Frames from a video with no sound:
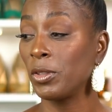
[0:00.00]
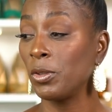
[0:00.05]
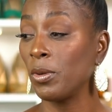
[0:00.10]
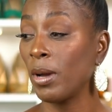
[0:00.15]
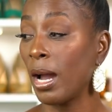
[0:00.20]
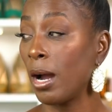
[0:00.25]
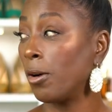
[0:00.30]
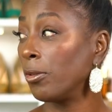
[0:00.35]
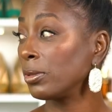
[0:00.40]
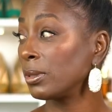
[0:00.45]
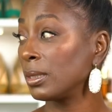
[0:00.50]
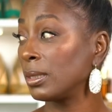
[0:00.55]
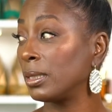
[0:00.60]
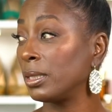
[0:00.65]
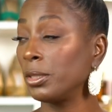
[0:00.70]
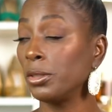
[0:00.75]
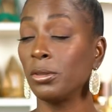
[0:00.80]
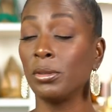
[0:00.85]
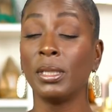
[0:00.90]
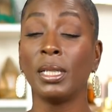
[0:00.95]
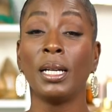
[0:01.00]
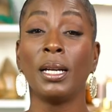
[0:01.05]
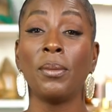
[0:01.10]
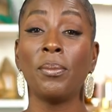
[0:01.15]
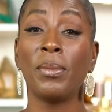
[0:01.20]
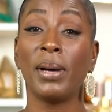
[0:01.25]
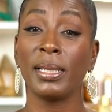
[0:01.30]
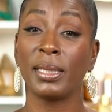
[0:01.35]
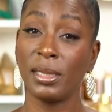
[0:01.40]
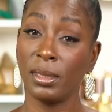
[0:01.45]
2 hours, until
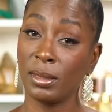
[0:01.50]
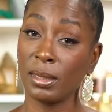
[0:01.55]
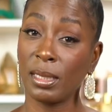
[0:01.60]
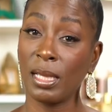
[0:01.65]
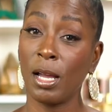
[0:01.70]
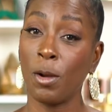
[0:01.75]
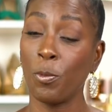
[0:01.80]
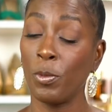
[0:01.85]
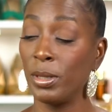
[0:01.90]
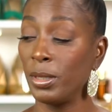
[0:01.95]
my 10 o'clock